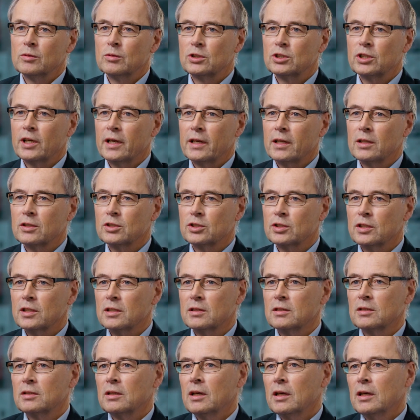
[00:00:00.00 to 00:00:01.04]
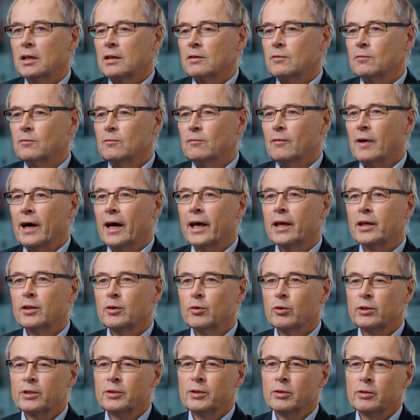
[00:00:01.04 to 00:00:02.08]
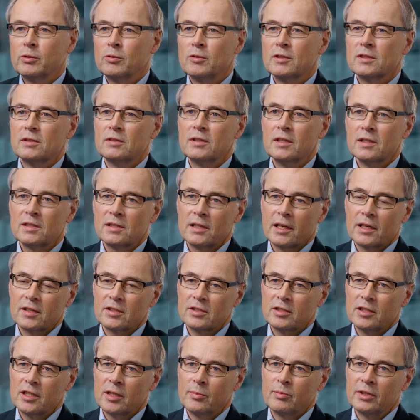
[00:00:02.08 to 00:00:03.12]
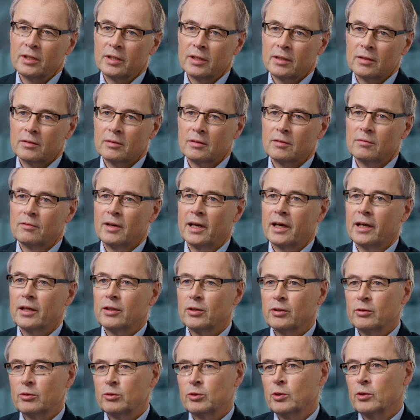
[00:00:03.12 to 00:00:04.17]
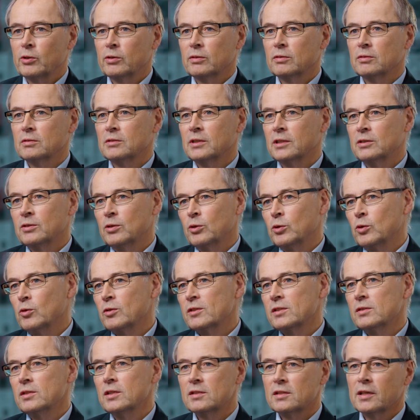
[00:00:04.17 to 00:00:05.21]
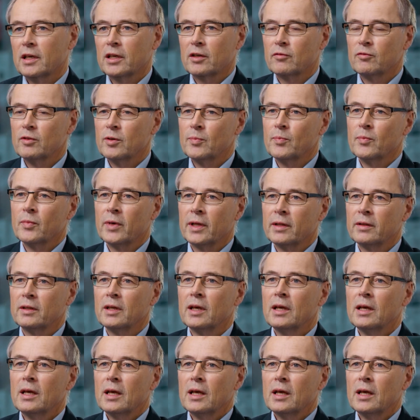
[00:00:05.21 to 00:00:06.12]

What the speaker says: you change it? Why did you use this excipient? Why did you use this equipment?